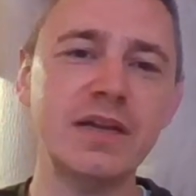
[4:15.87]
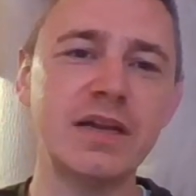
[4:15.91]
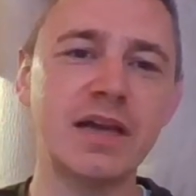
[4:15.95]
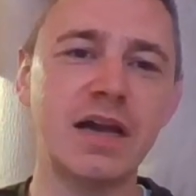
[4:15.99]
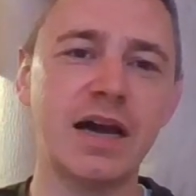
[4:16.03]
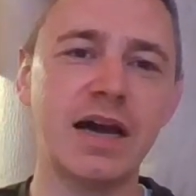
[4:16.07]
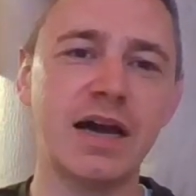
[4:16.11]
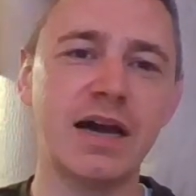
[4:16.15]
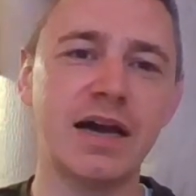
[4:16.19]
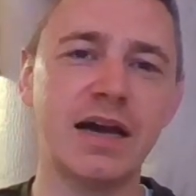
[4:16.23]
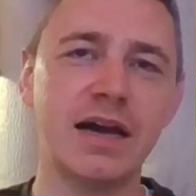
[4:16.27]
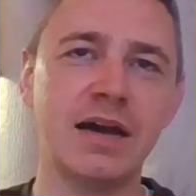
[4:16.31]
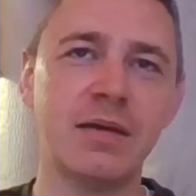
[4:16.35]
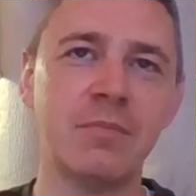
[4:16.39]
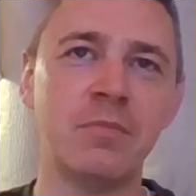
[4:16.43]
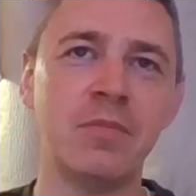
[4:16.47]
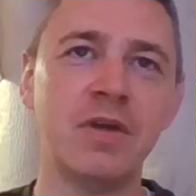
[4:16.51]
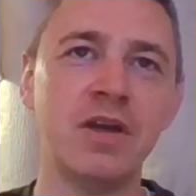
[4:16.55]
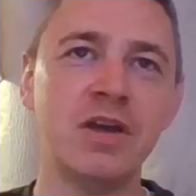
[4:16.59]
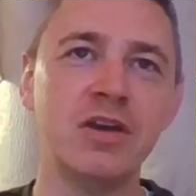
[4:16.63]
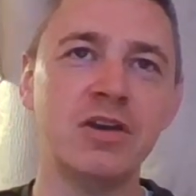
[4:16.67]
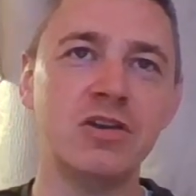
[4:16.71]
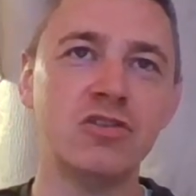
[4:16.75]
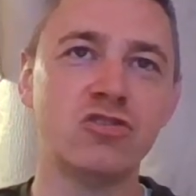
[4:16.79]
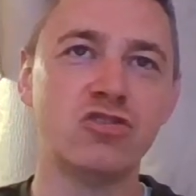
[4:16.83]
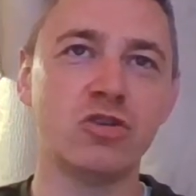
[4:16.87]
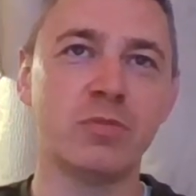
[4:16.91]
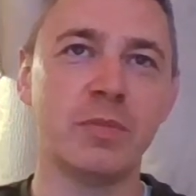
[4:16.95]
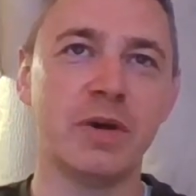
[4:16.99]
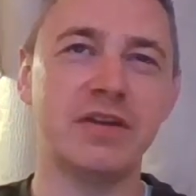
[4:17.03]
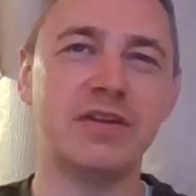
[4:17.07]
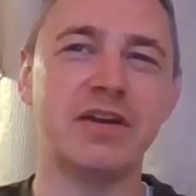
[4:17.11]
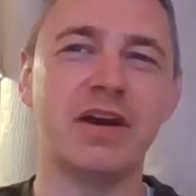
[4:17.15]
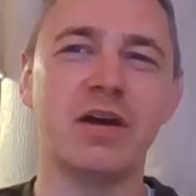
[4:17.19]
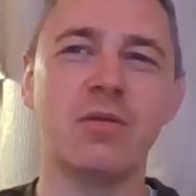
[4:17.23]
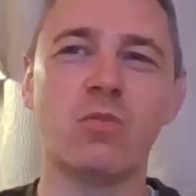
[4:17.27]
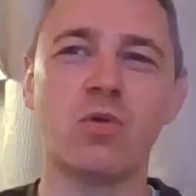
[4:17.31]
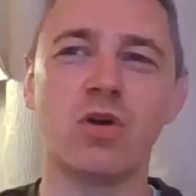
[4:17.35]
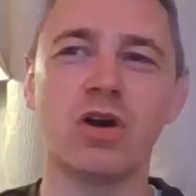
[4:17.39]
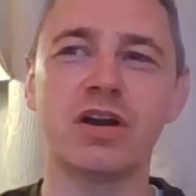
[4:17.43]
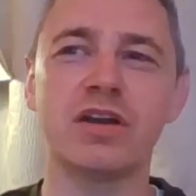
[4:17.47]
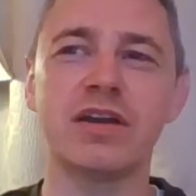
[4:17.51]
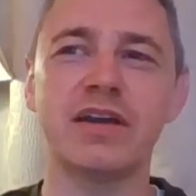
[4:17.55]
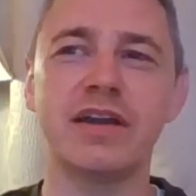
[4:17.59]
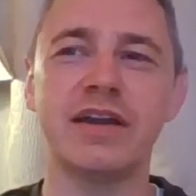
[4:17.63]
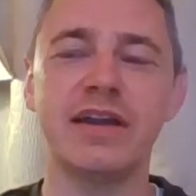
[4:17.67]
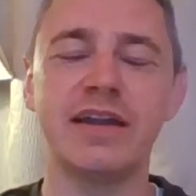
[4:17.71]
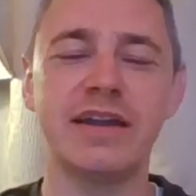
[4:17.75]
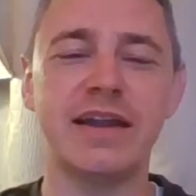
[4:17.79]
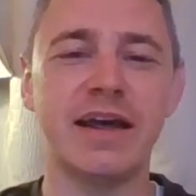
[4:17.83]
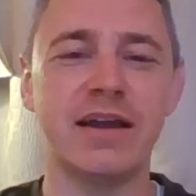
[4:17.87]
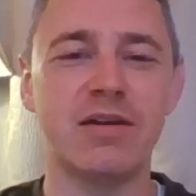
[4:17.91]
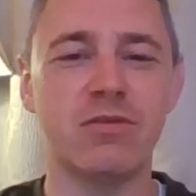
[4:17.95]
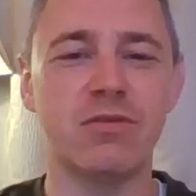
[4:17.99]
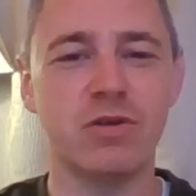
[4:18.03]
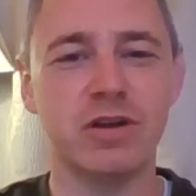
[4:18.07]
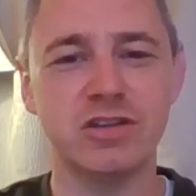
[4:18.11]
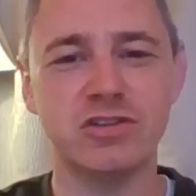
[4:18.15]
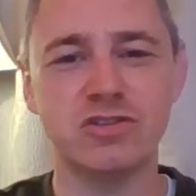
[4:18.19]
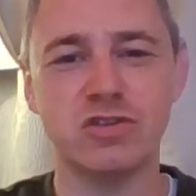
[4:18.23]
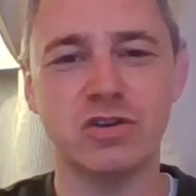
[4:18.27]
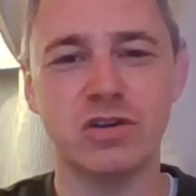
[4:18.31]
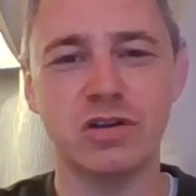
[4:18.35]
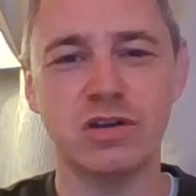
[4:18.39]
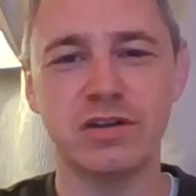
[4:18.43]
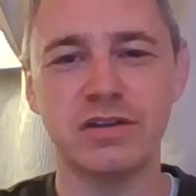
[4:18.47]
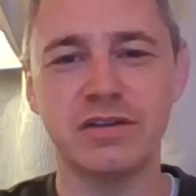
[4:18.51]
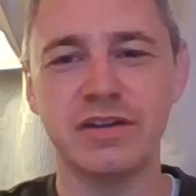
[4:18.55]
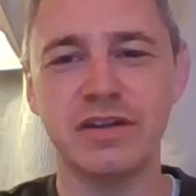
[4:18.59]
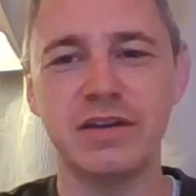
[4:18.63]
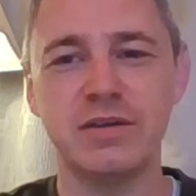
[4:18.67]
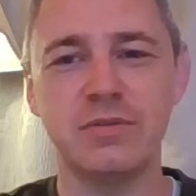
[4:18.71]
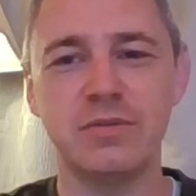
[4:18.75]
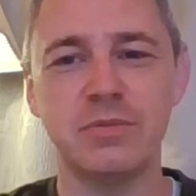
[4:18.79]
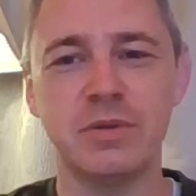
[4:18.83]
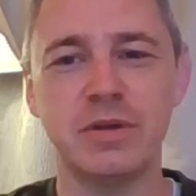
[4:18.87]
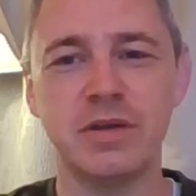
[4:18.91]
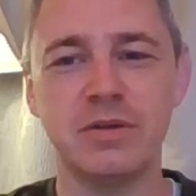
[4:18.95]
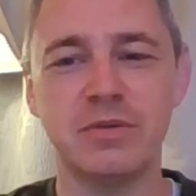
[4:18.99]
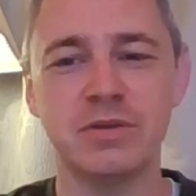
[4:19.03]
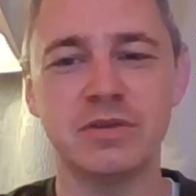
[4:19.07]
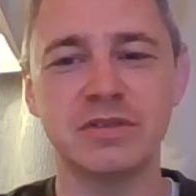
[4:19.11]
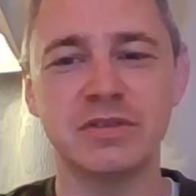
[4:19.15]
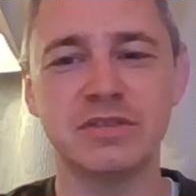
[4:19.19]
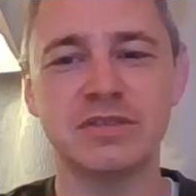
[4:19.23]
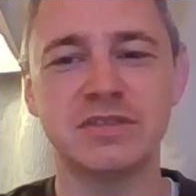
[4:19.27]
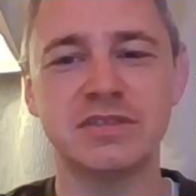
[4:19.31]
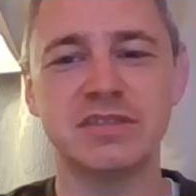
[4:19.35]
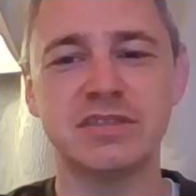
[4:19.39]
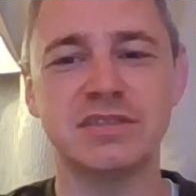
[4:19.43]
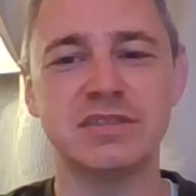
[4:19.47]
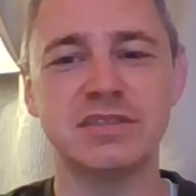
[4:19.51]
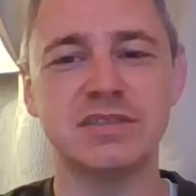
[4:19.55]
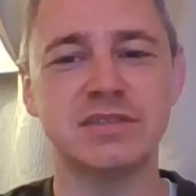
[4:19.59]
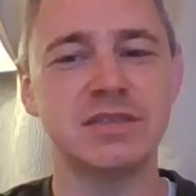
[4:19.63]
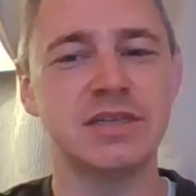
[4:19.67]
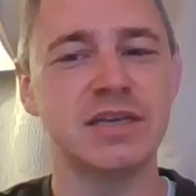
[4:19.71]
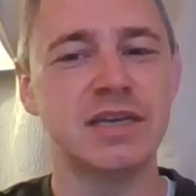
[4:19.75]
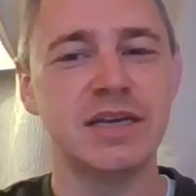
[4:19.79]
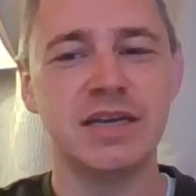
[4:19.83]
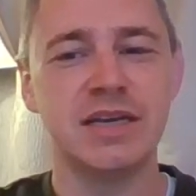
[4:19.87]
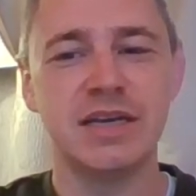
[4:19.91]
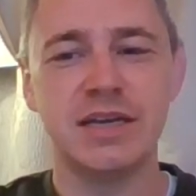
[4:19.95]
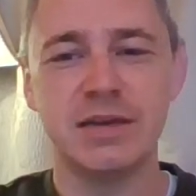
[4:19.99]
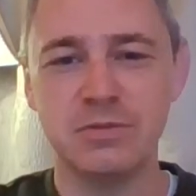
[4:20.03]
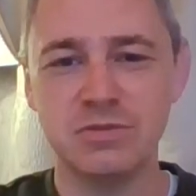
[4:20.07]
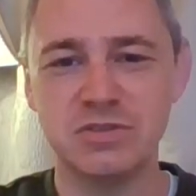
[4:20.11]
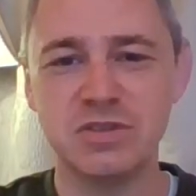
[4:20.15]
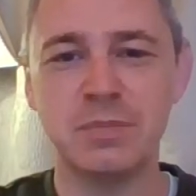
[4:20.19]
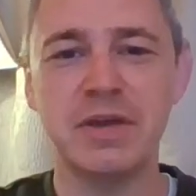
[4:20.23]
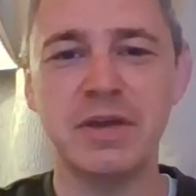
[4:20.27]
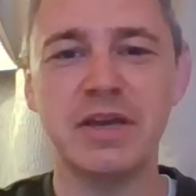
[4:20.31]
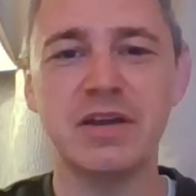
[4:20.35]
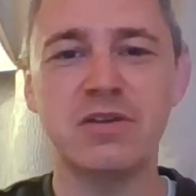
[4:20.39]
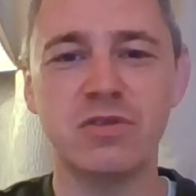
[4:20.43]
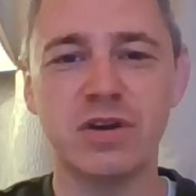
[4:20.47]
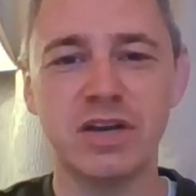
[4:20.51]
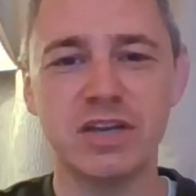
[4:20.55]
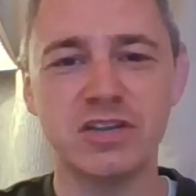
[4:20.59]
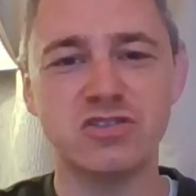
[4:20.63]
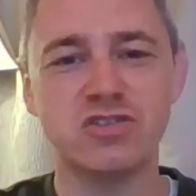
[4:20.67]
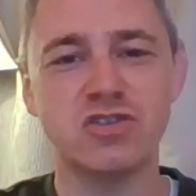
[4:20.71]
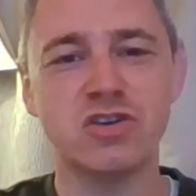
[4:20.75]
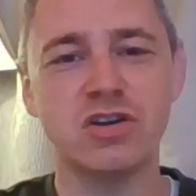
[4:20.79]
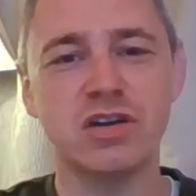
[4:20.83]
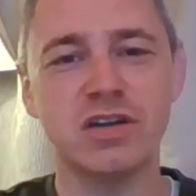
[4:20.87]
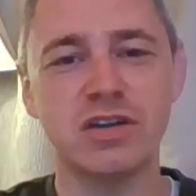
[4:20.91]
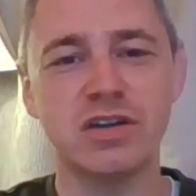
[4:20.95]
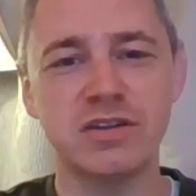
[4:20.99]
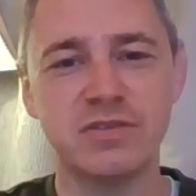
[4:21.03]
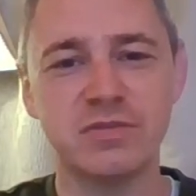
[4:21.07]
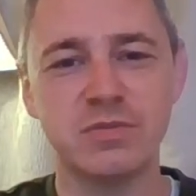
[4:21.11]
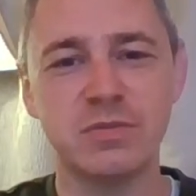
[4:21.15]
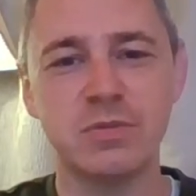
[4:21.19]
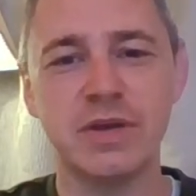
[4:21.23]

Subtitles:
Through my time working in that restaurant, it was a big restaurant.